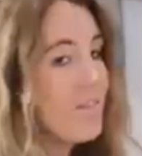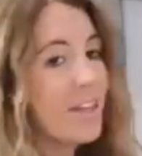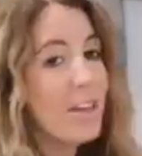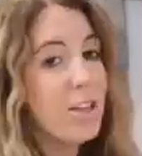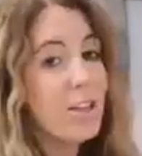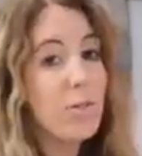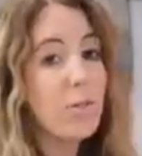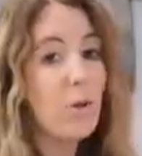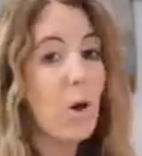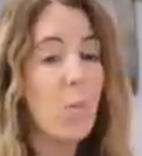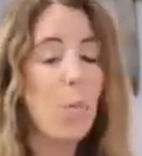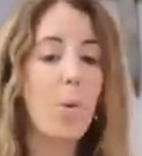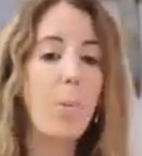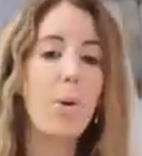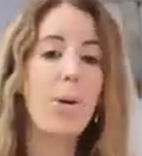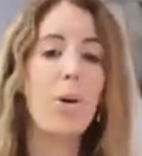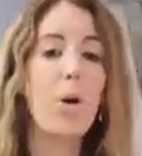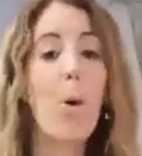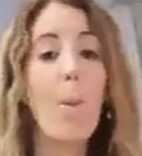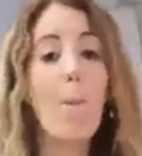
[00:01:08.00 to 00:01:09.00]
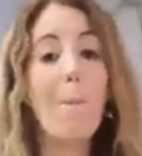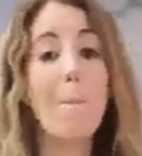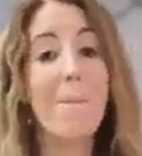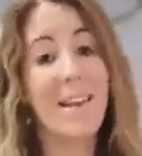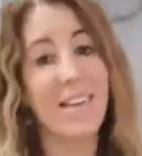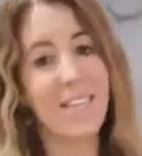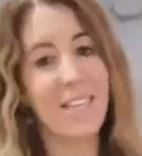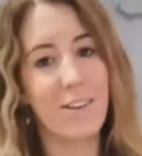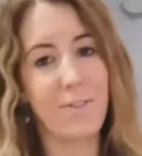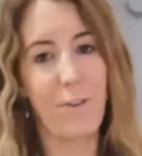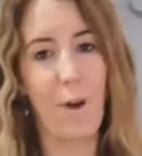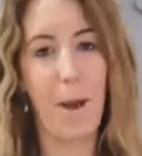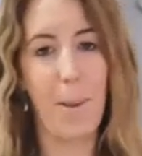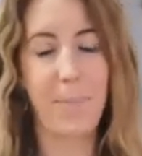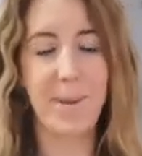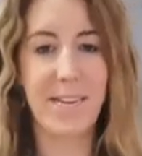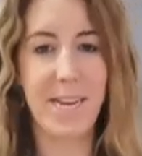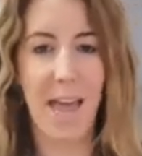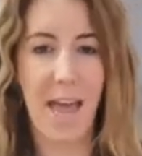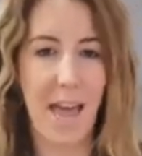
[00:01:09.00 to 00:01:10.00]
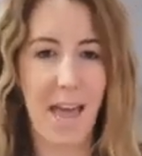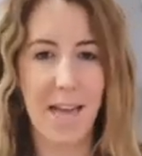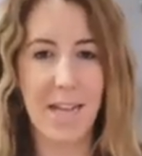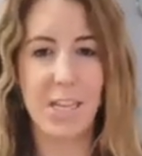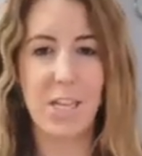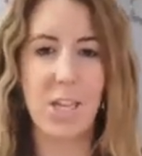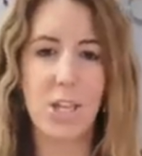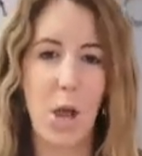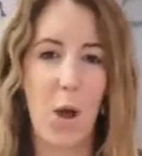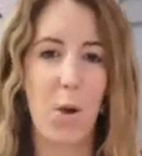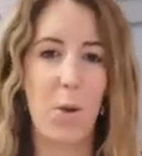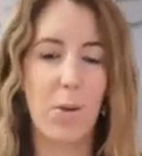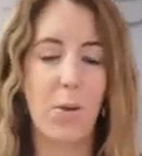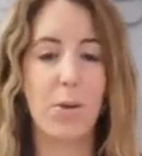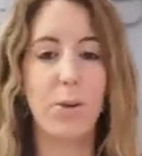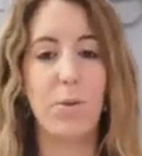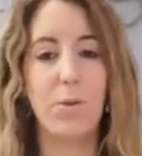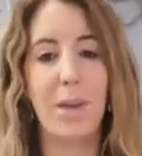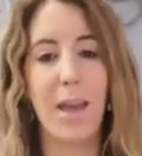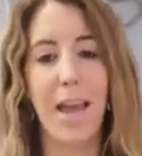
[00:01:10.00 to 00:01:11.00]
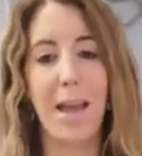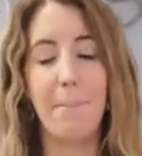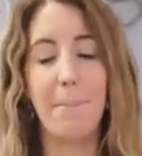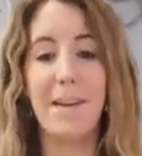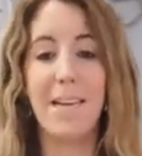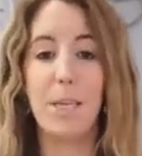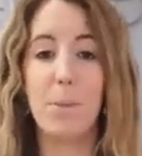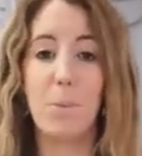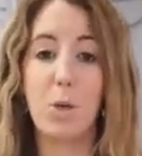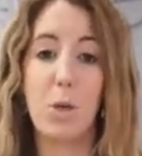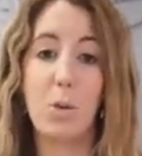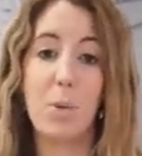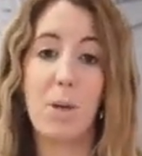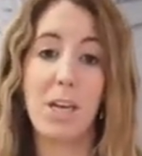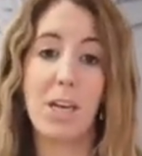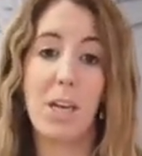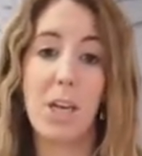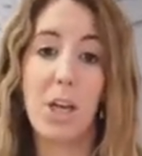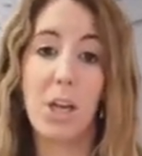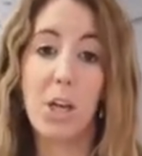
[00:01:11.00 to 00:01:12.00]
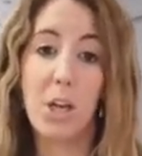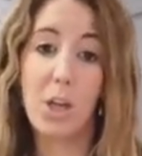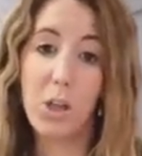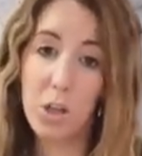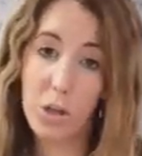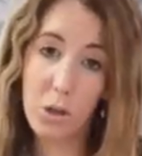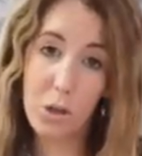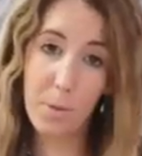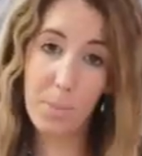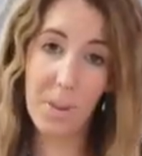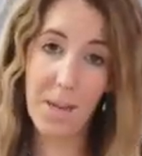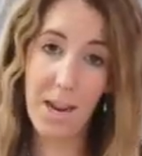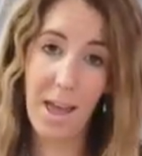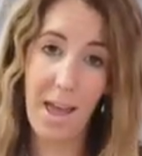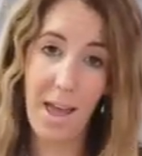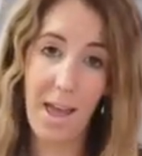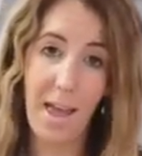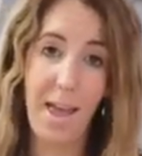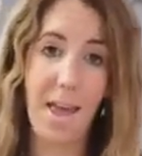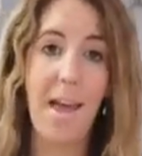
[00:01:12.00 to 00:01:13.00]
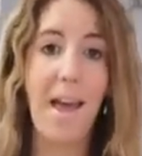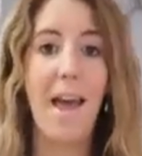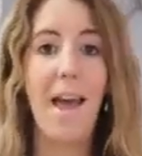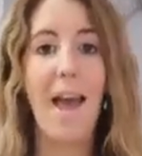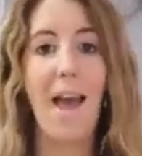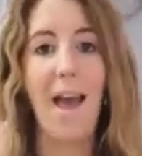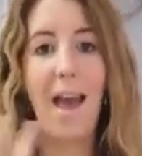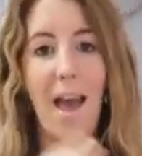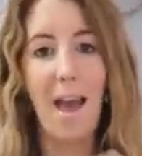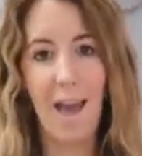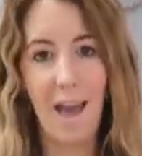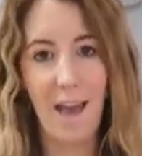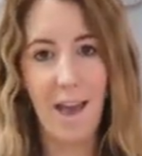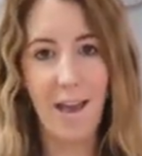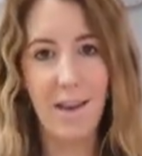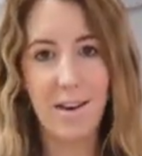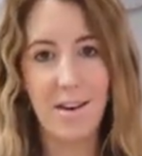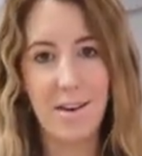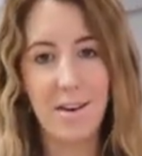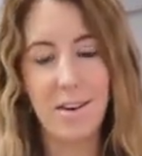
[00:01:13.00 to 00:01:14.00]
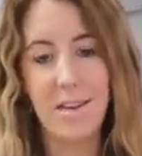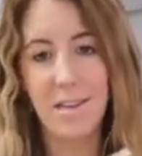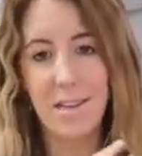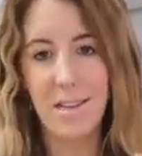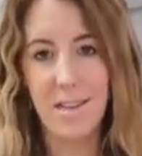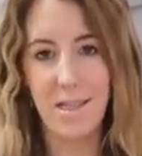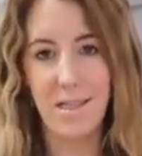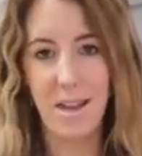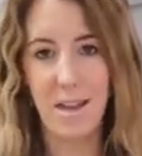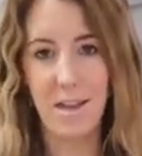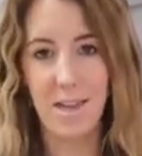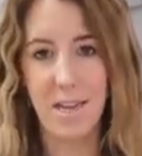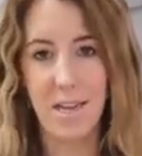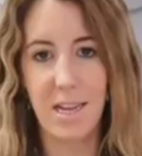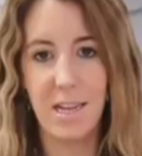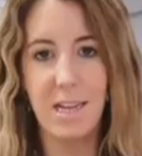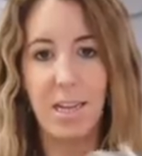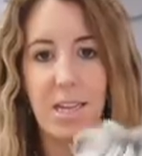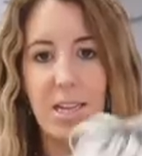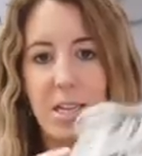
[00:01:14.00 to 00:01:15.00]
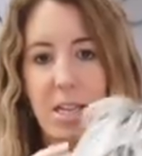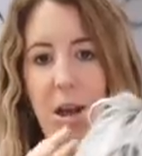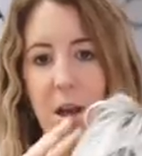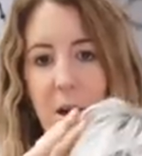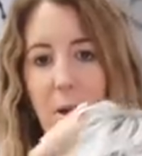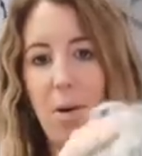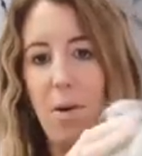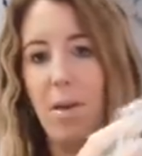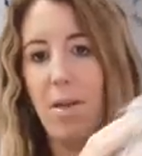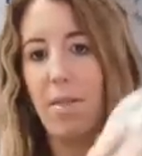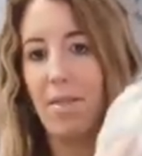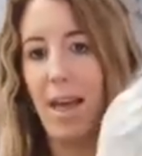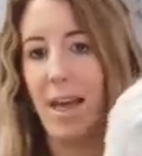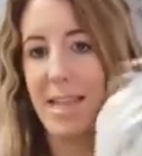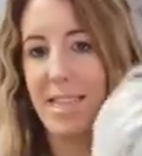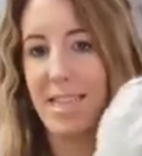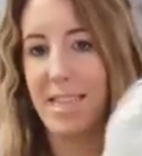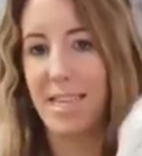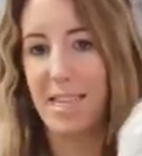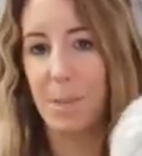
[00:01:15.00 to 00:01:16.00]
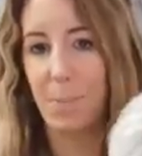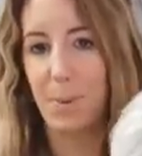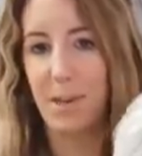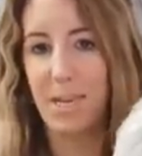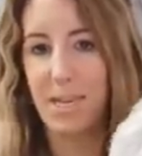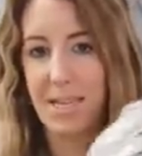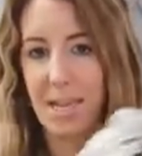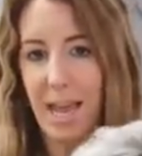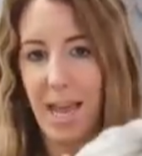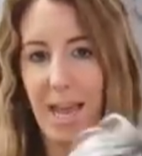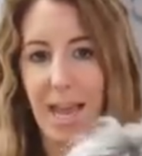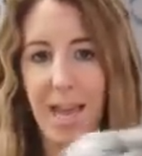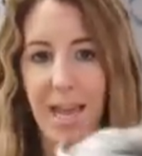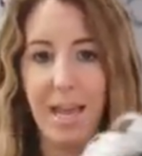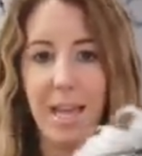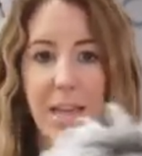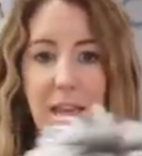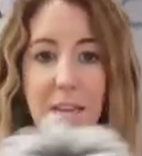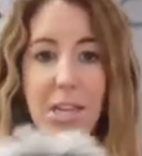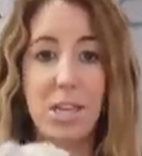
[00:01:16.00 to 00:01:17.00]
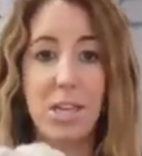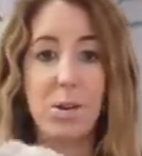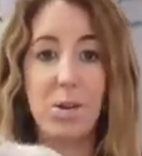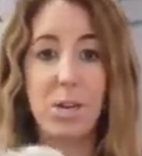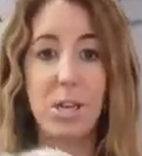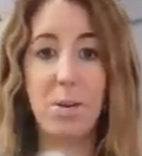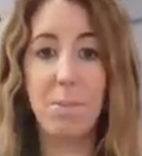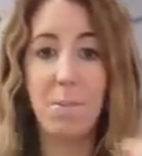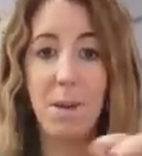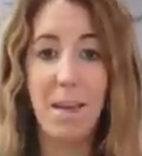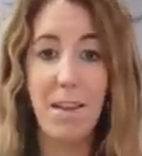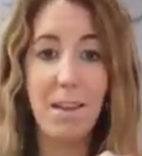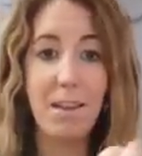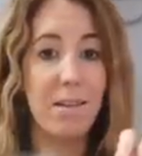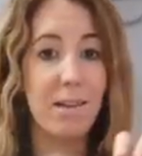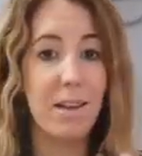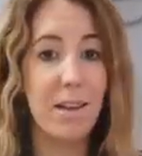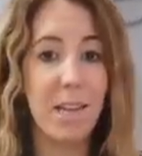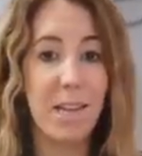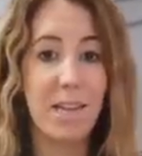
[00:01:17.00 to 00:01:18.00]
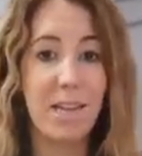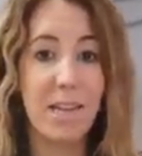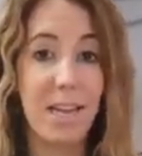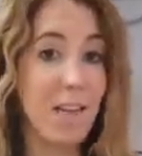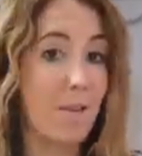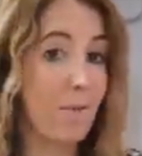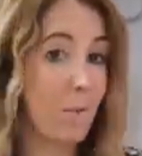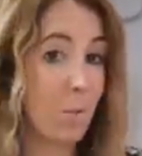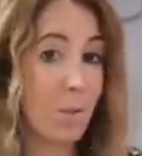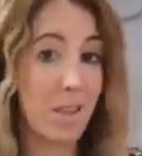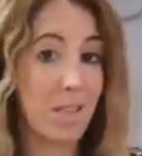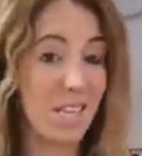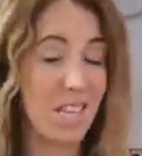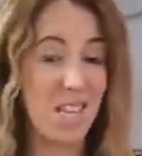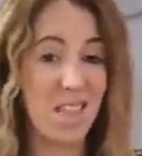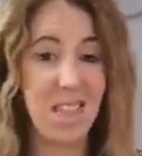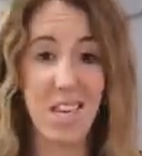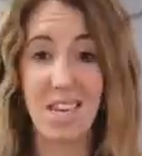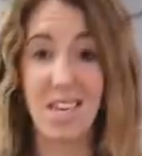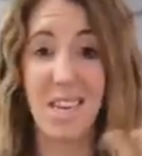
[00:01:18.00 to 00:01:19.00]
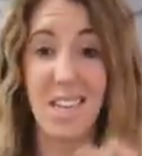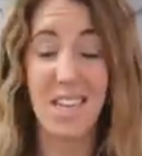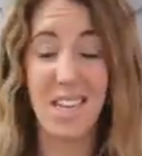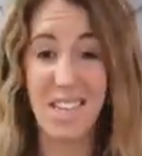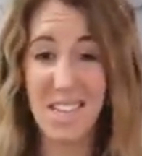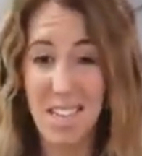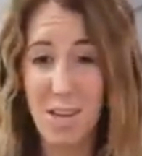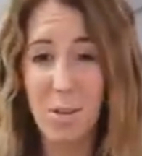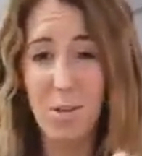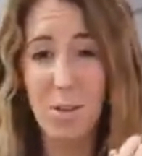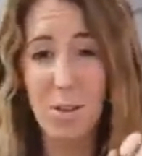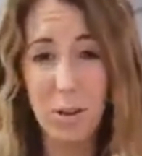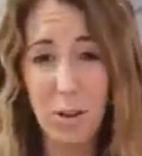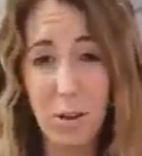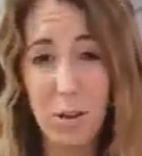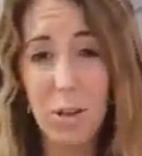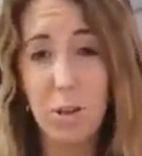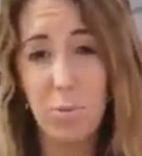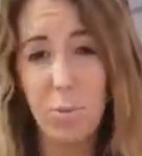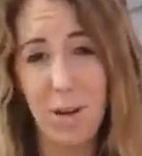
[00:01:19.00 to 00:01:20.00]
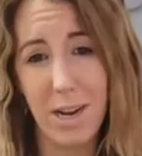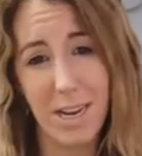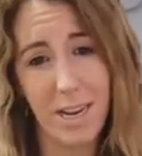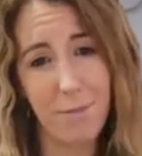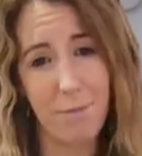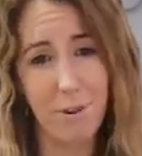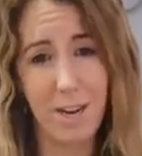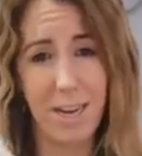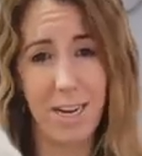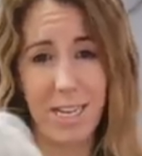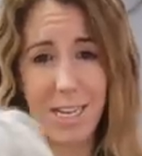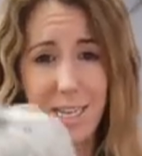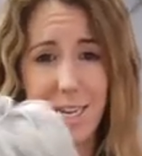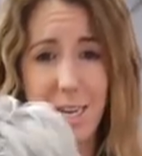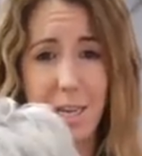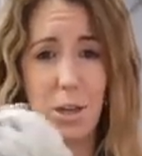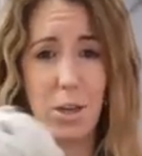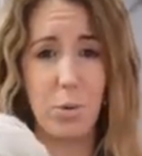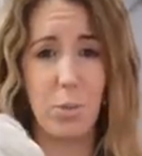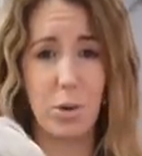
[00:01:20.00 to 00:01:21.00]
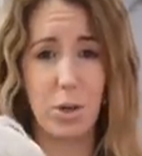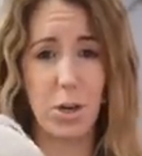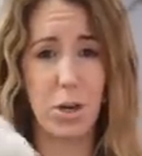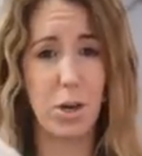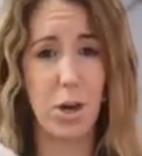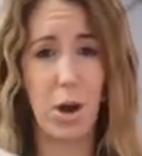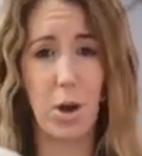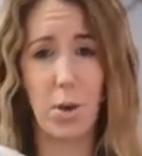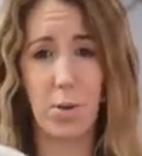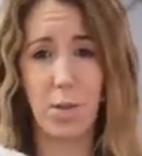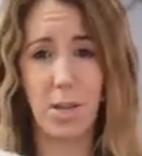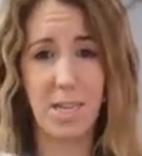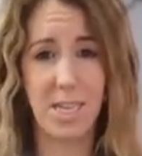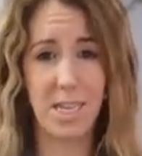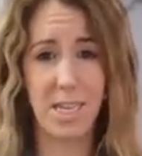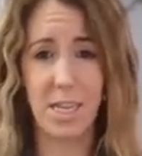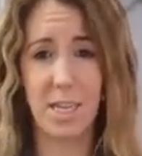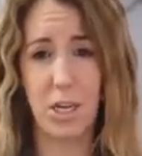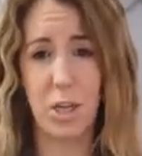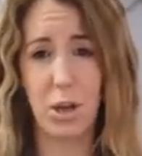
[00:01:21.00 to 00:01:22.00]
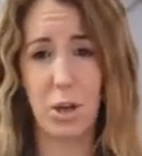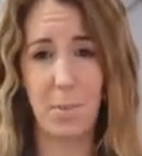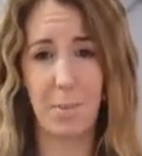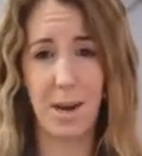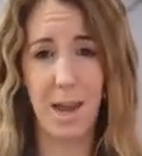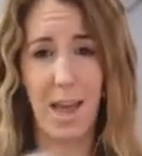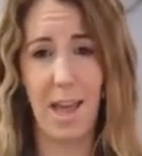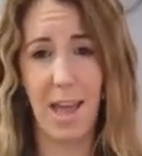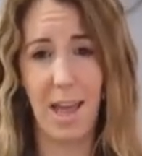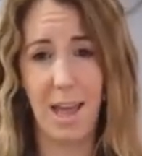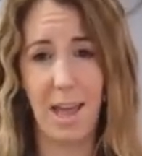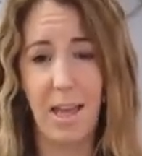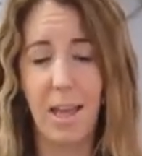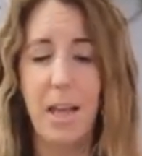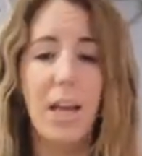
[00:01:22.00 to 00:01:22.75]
Then you've got what we call mixed fibered hair. So you get mixed between human hair and synthetic. So that's this piece here. So to me, it's even with the synthetic, it still looks really realistic. You wouldn't know this isn't human hair.